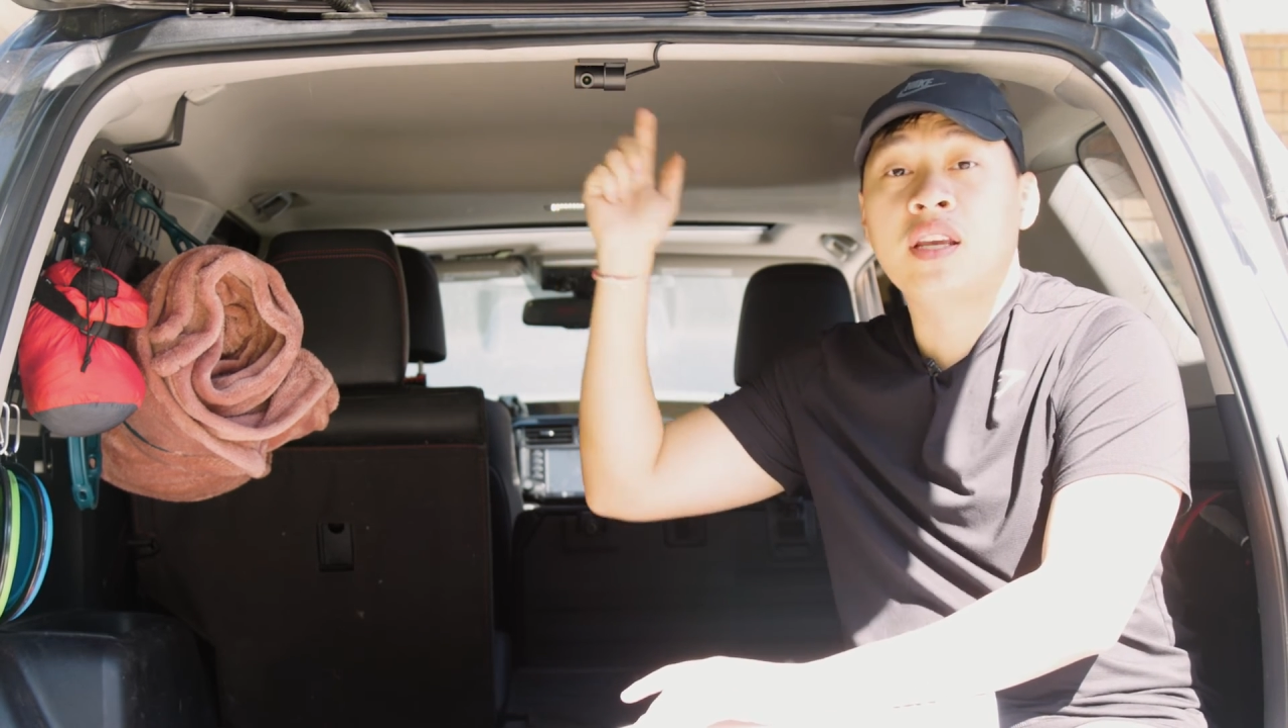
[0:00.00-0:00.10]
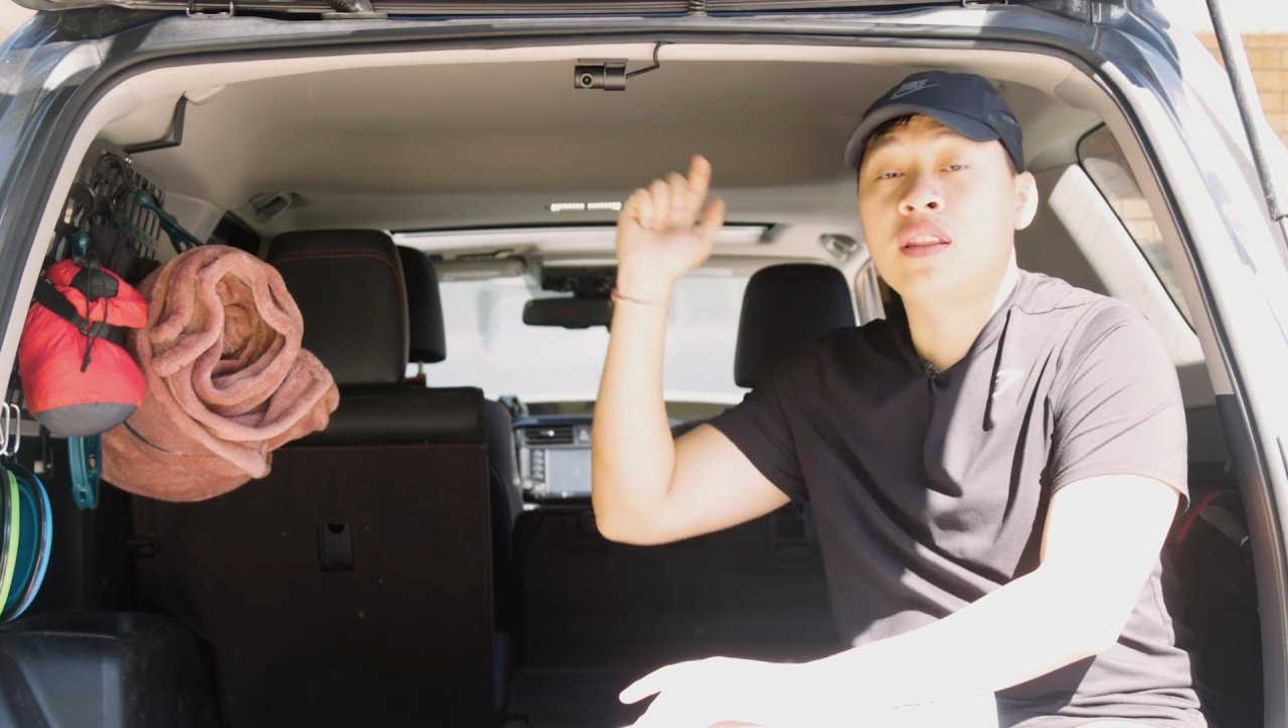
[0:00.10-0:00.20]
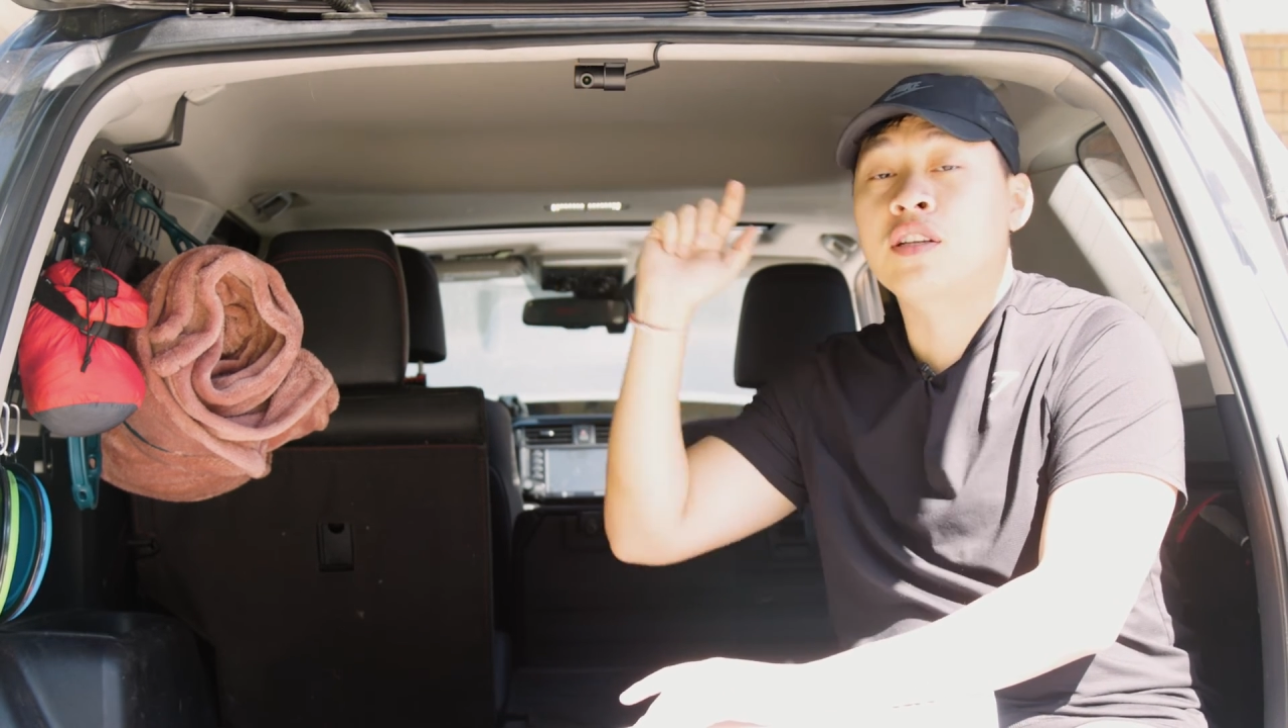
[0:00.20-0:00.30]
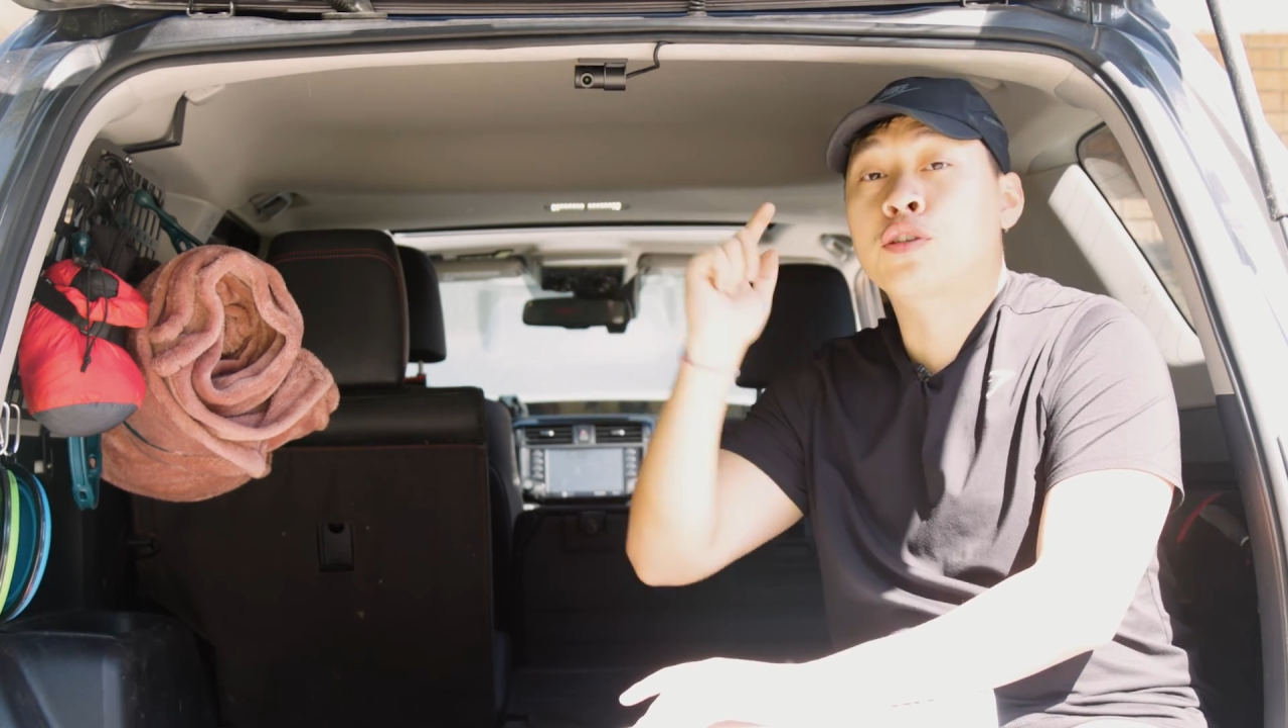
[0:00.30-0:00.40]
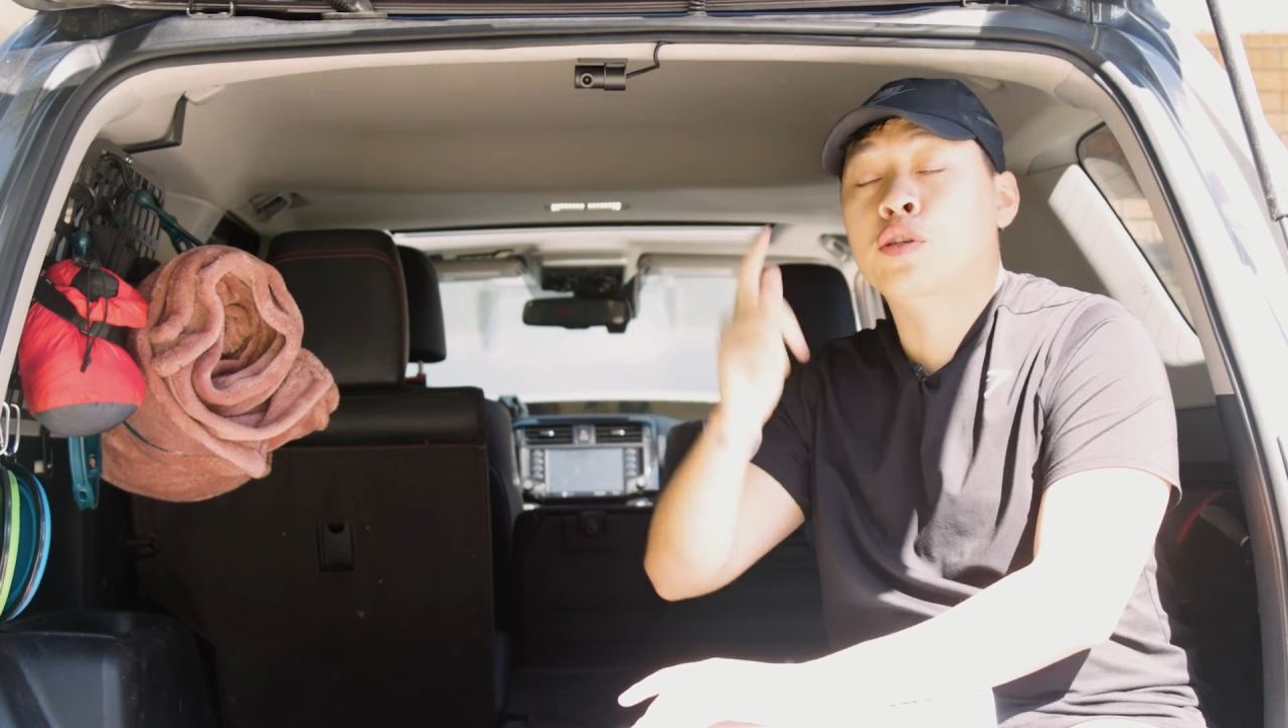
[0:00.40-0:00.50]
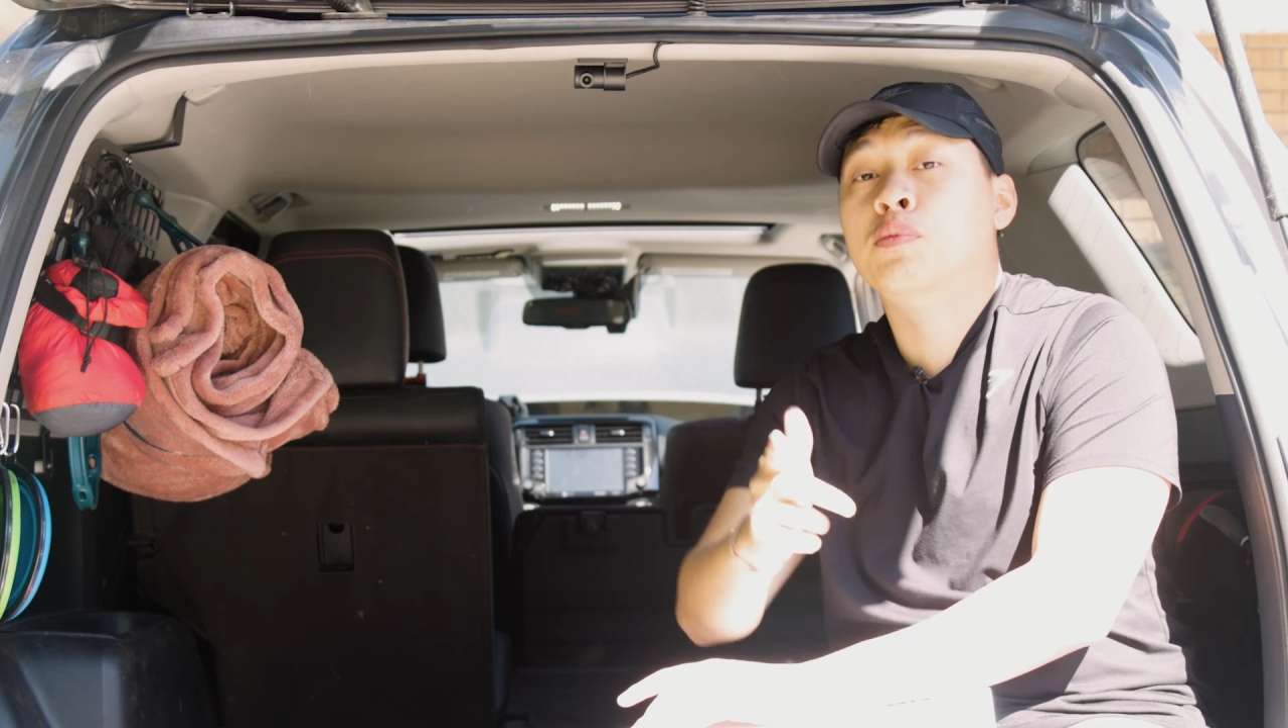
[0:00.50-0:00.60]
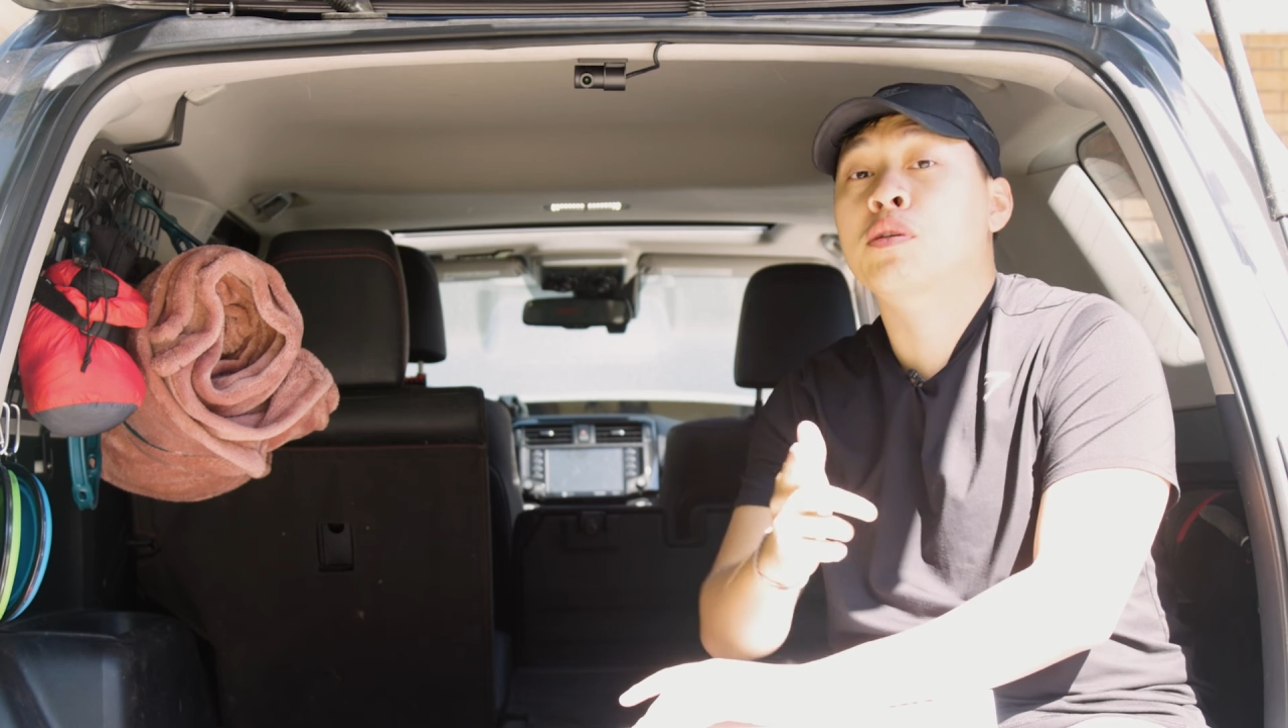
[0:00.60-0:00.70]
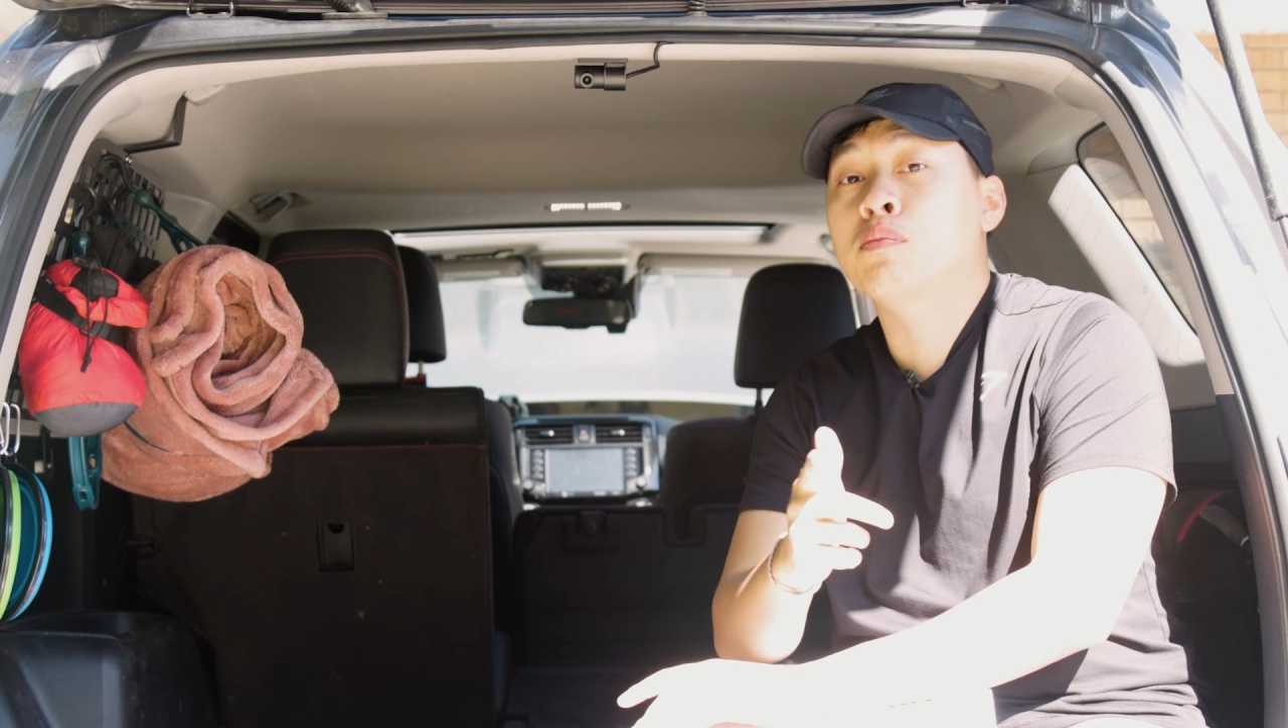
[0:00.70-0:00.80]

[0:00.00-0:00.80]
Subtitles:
in the description